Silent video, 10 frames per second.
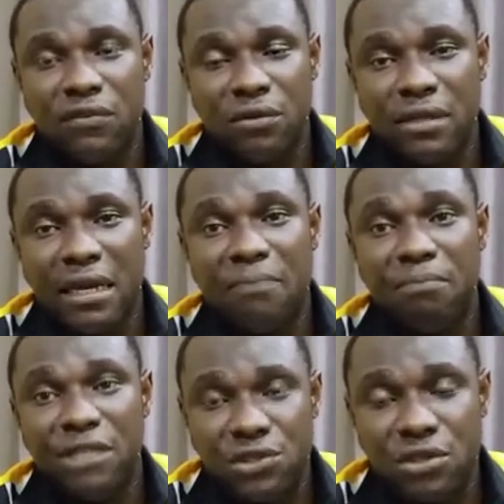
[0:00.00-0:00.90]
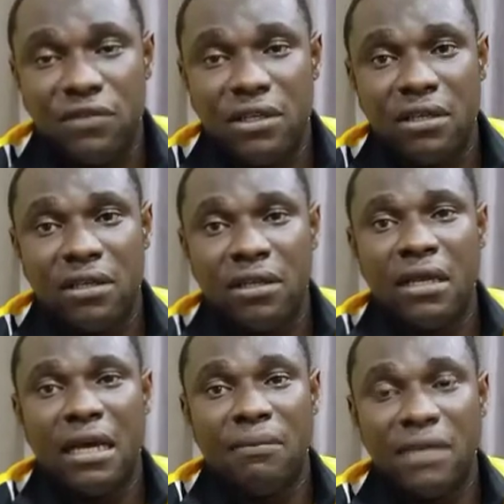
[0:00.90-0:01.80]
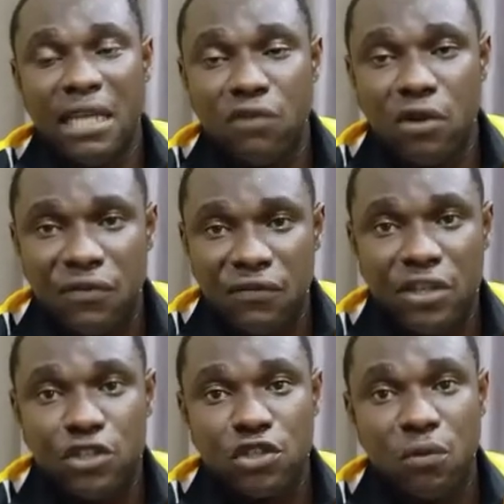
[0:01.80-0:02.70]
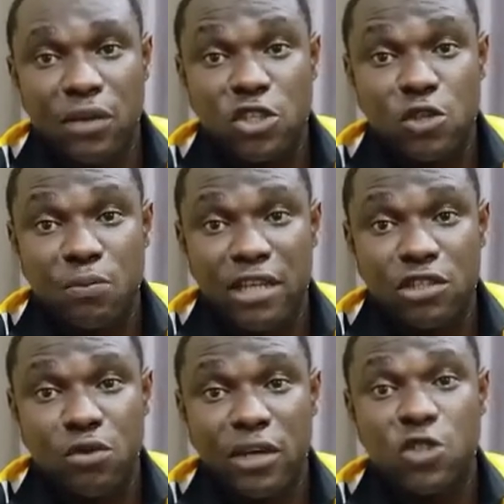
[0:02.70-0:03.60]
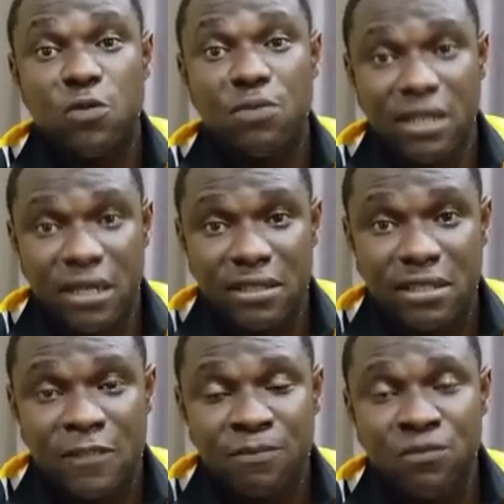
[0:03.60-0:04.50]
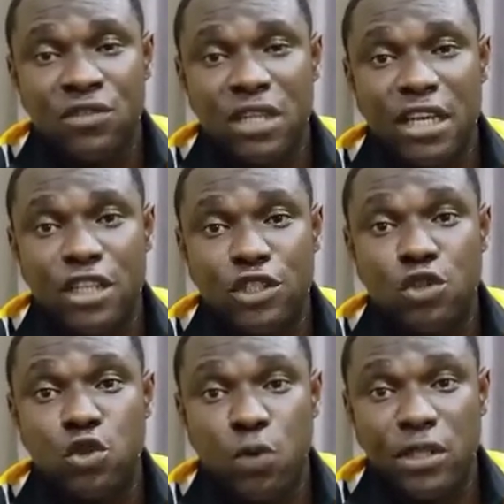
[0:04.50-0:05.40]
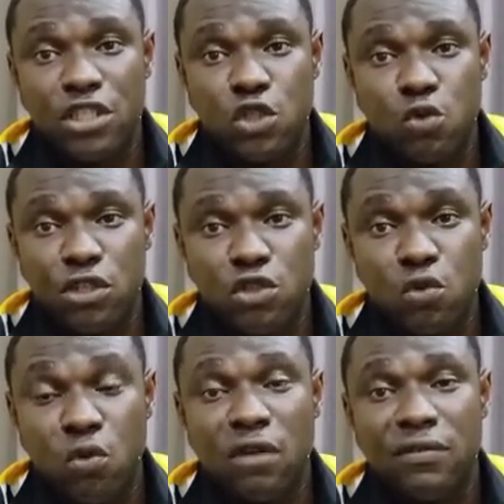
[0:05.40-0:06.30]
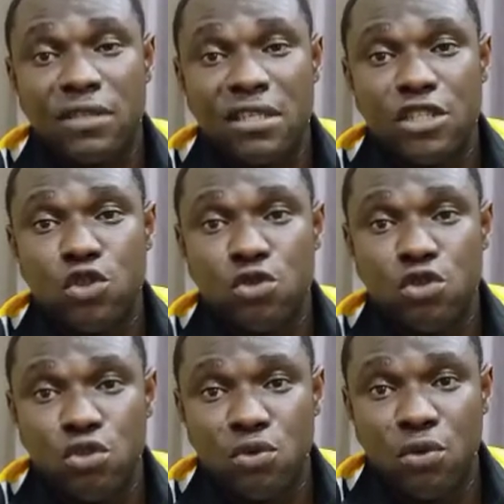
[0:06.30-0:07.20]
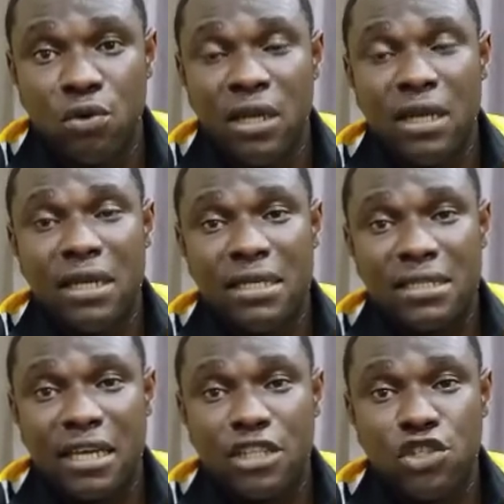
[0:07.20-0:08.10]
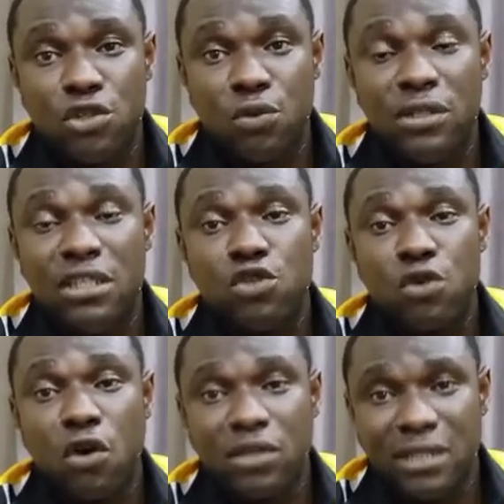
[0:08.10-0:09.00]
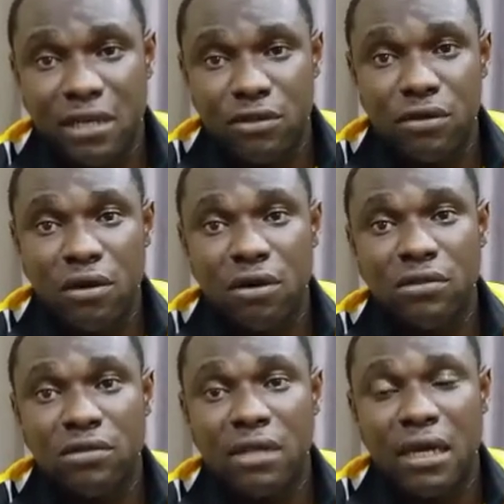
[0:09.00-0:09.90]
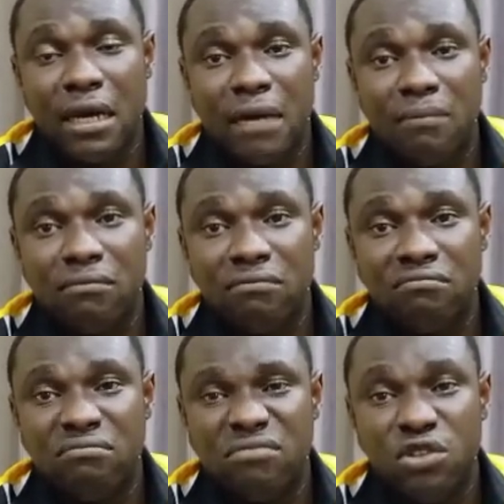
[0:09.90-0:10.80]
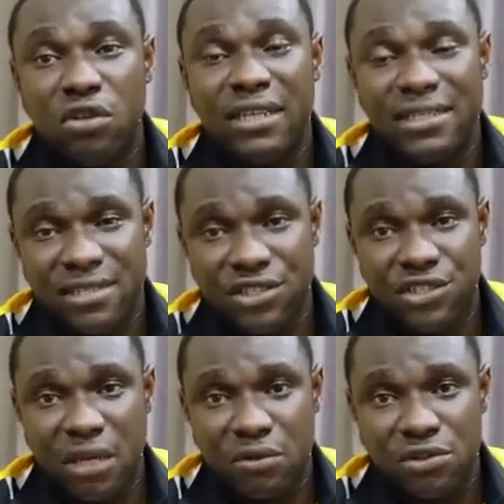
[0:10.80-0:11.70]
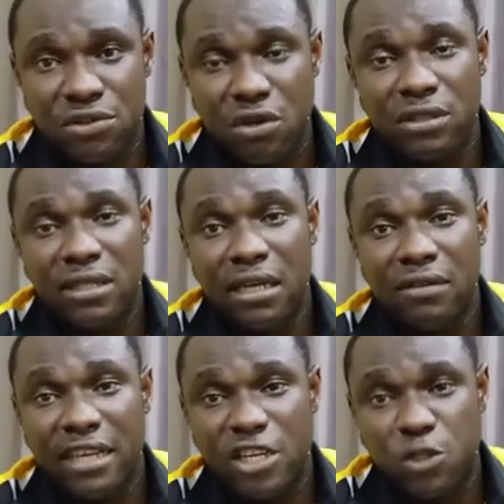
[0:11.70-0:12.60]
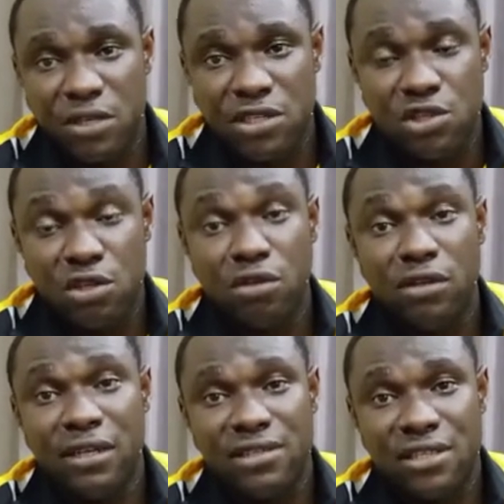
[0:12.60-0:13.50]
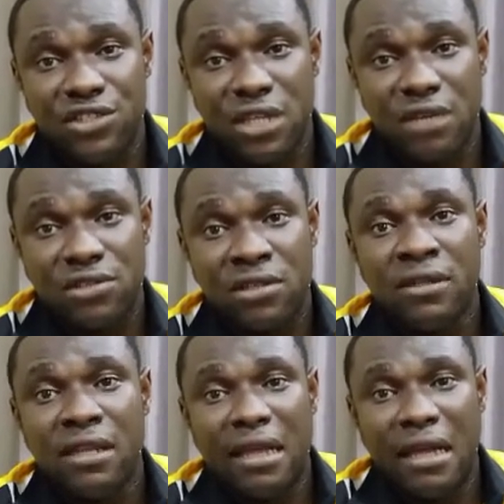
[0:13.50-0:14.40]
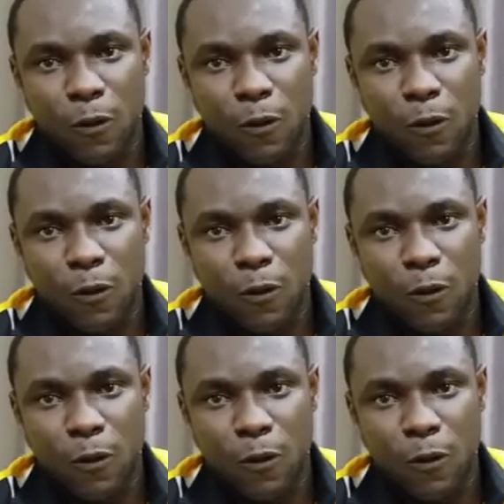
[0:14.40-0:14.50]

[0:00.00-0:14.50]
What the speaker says: even amidst of the level of inflation we expect to experience in 2022? One of the things to do is that you will need to cut down on non-essentials, cut down expenses on non-essentials.